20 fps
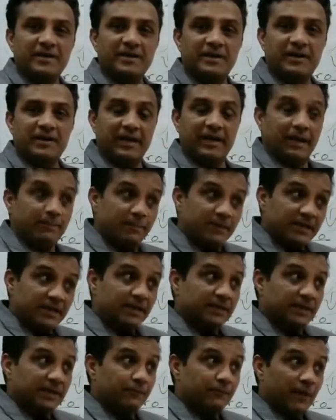These
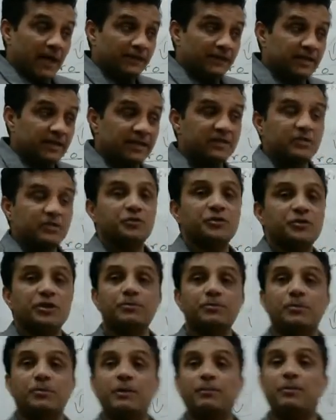are things. At that
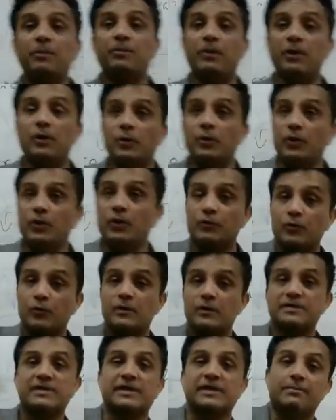situation, the people looking
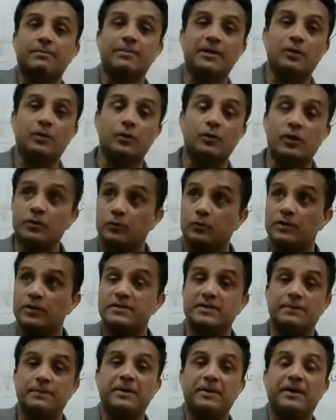towards the company, looking towards
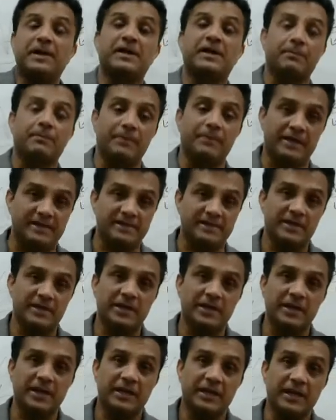the bigger companies,
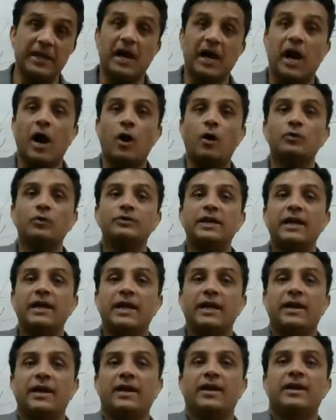how
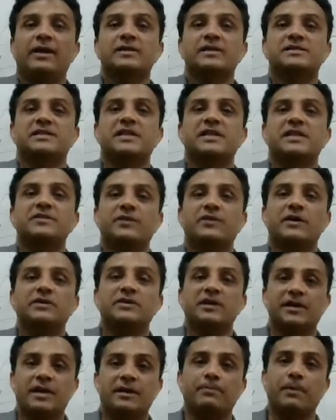they satisfy
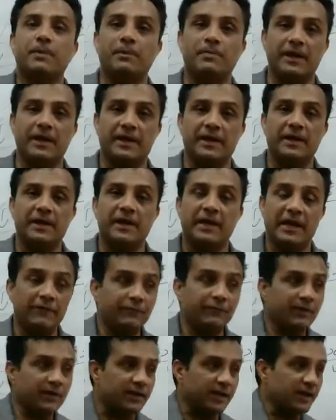general public.
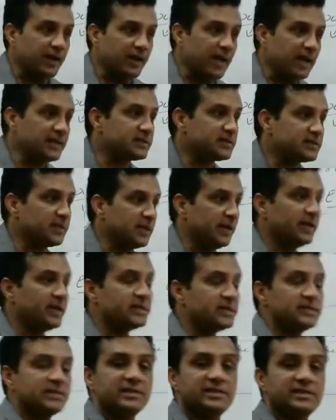Even Reliance
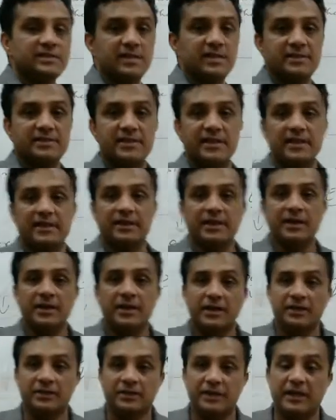Industries says that
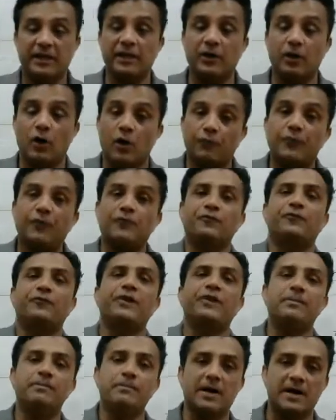they can offer
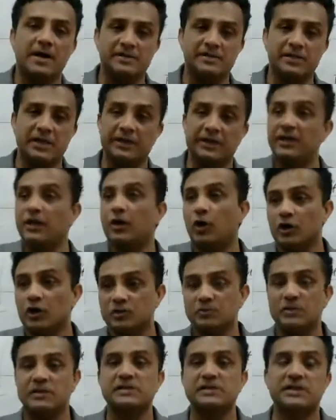free masks and their
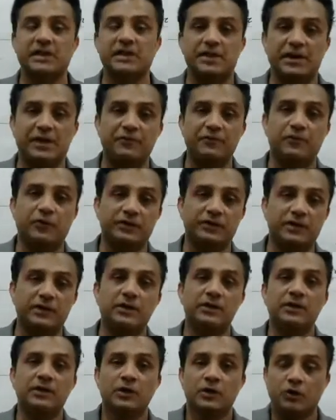hospitals are ready for
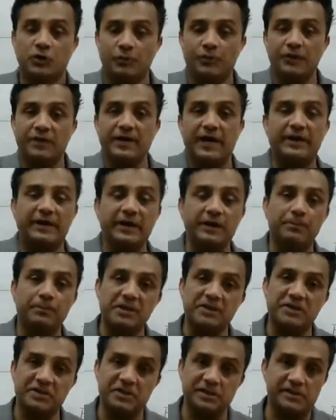the COVID-19
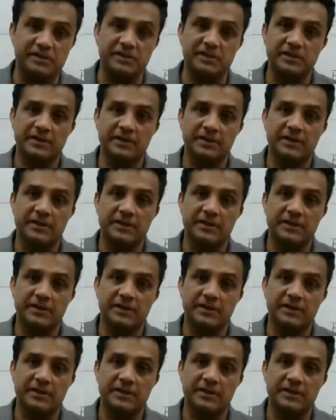patients